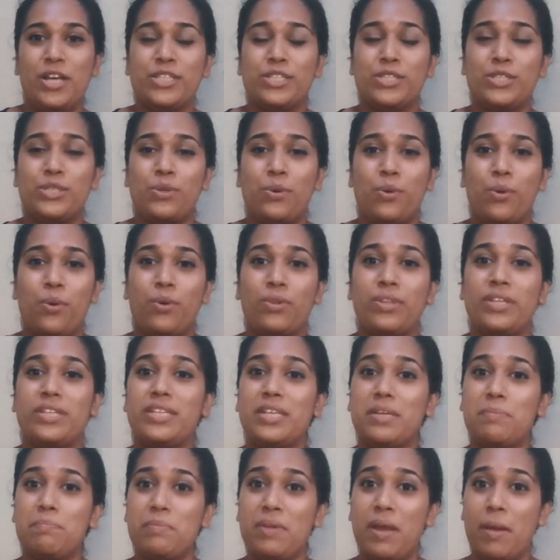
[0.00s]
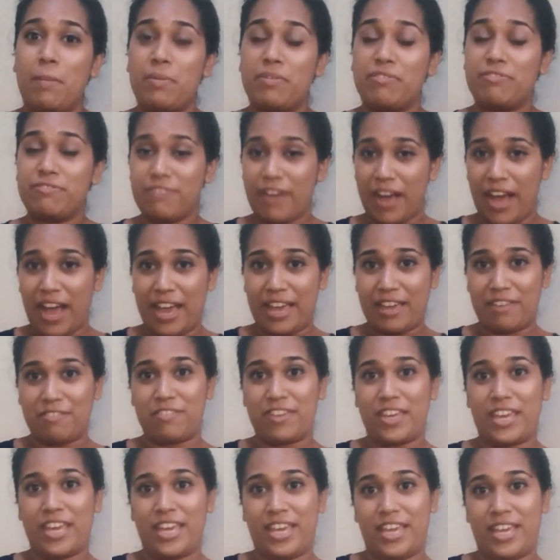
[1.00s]
So the tip number
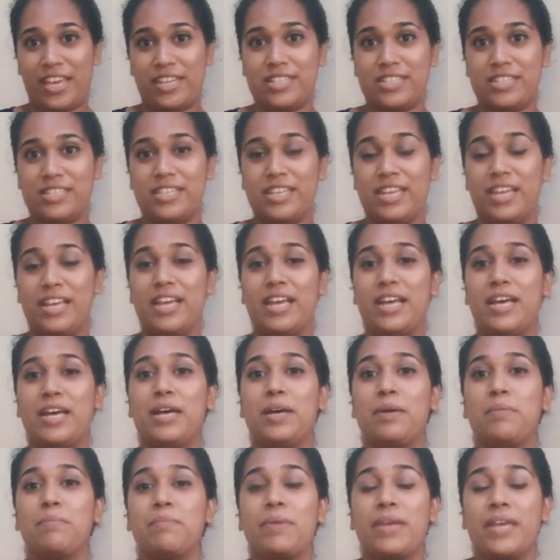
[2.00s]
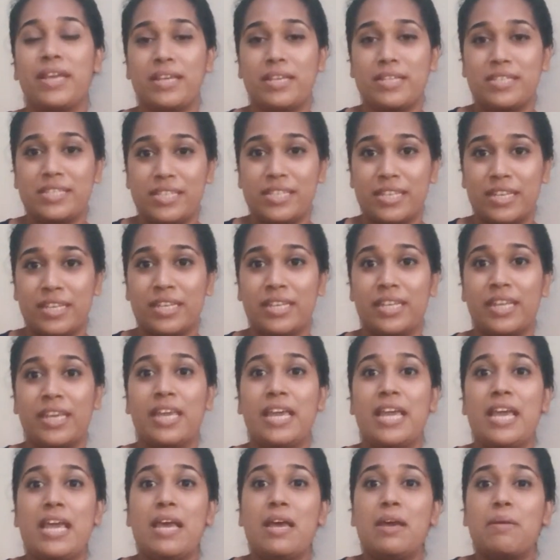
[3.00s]
5 is
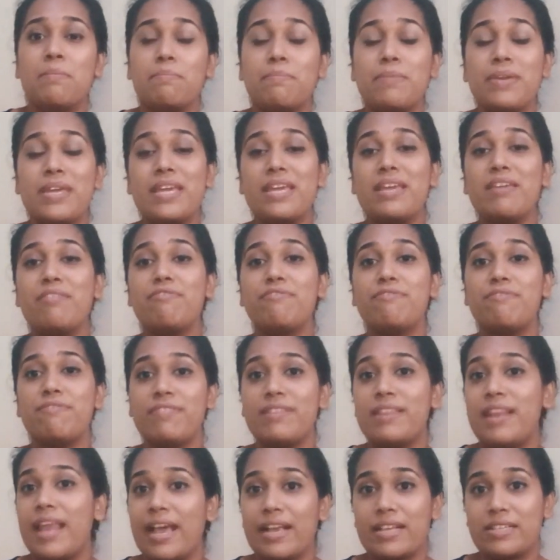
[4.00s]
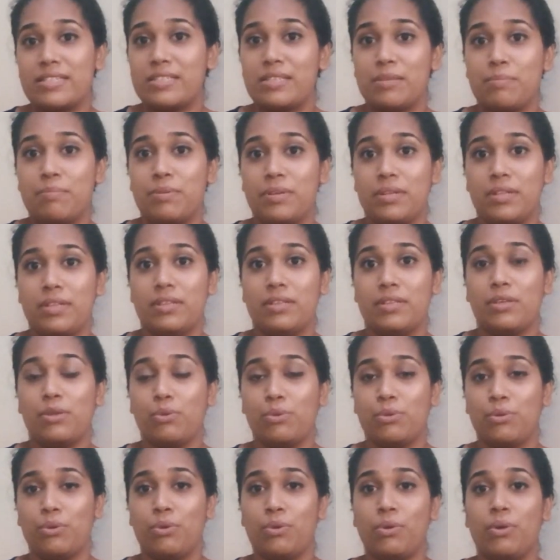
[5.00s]
basically be flexible.
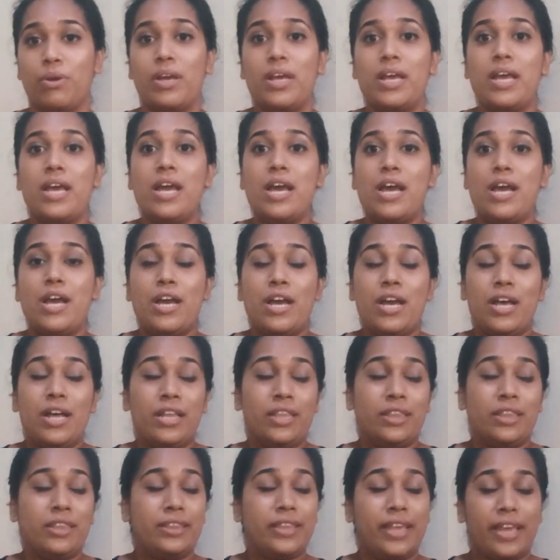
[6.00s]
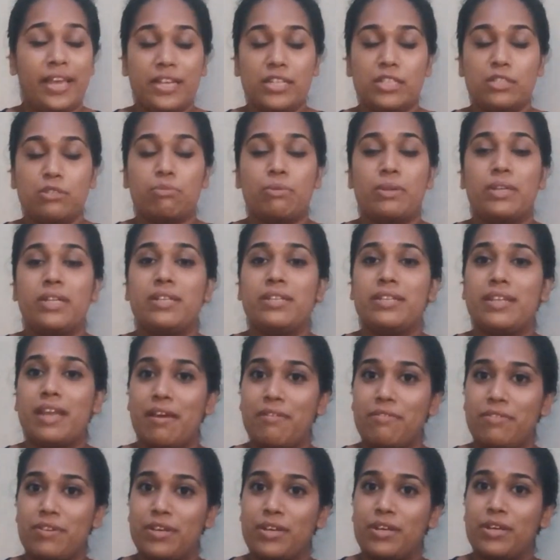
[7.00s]
You know, things will
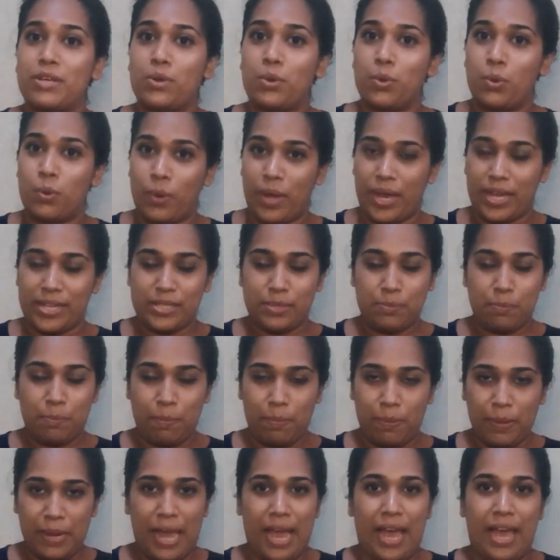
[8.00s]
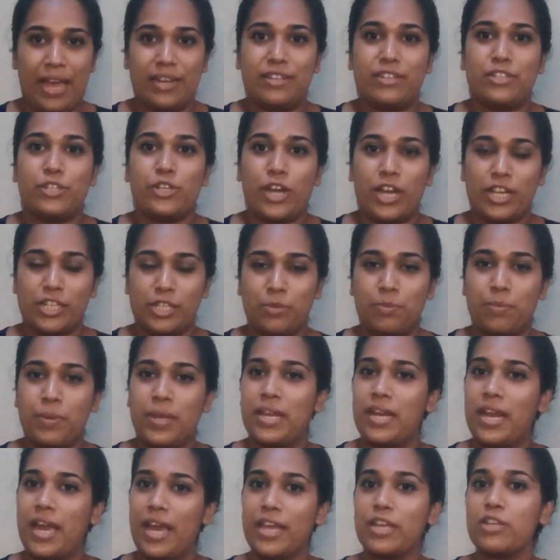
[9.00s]
never go as planned. Trust
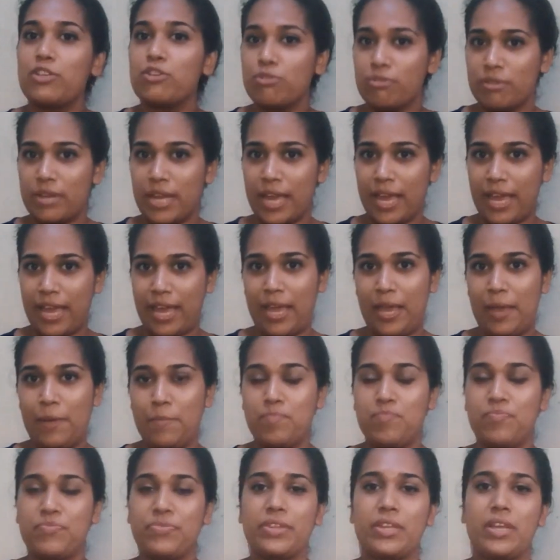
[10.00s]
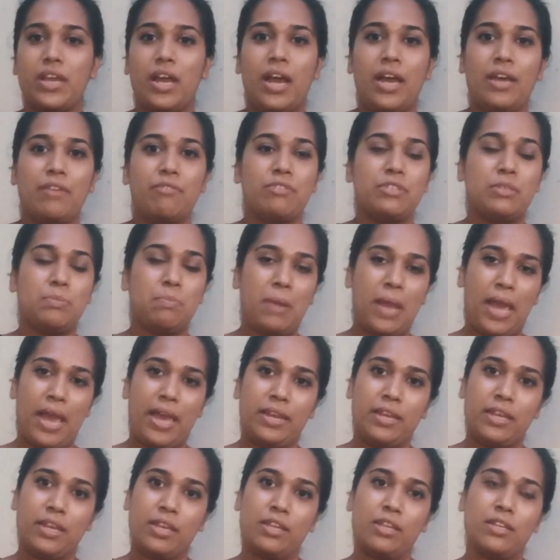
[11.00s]
me, like today I was
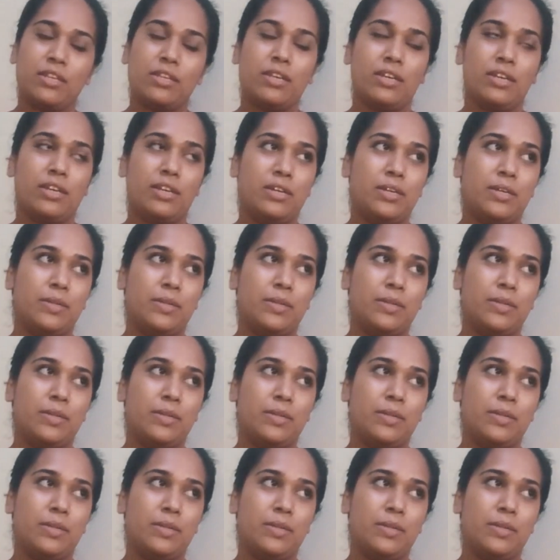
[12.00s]
planning